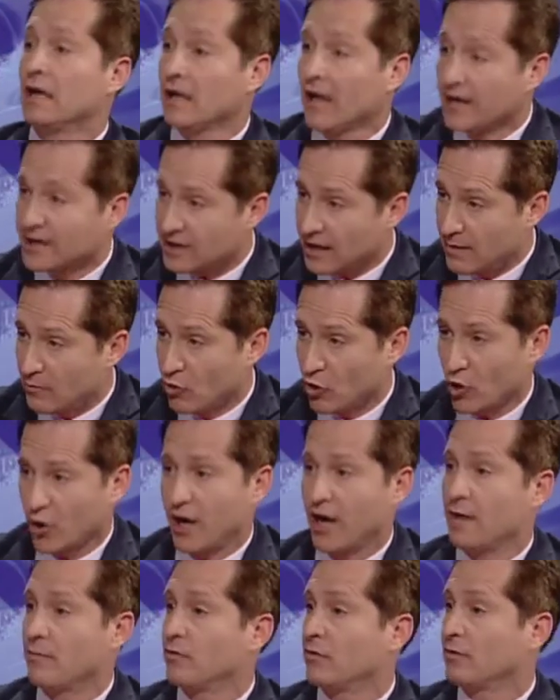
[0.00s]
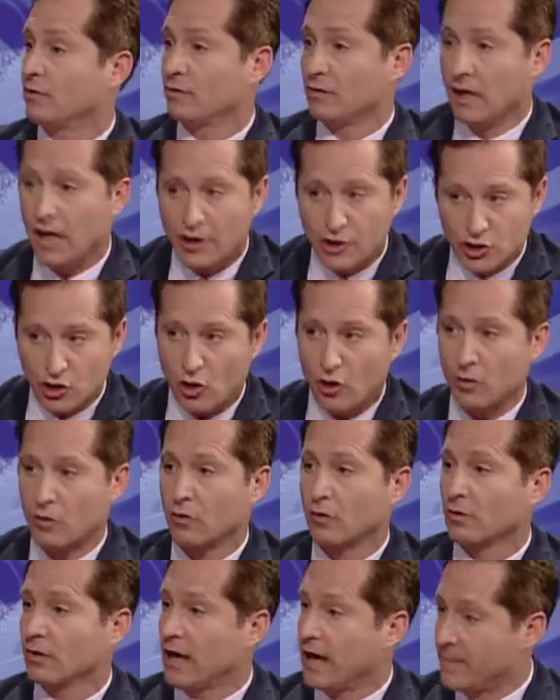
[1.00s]
like Time Warner Cable, like
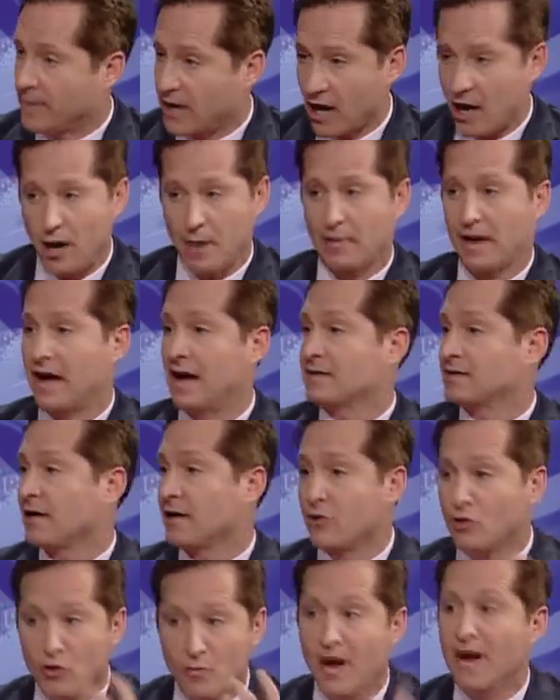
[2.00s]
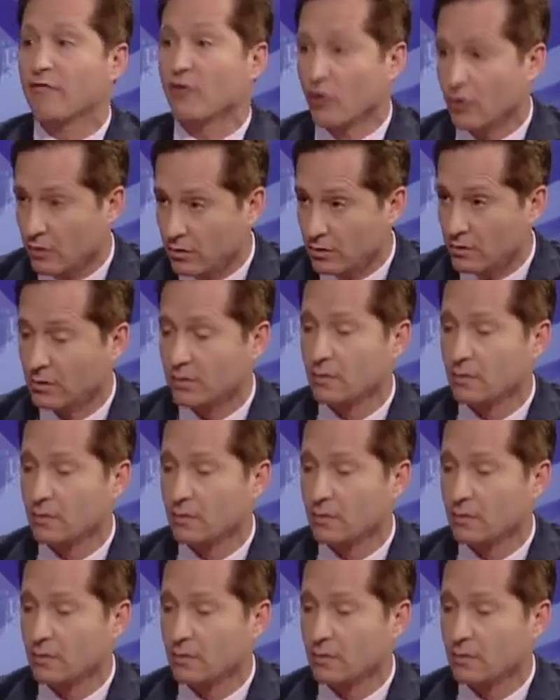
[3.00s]
Charter, like Comcast, like whomever. There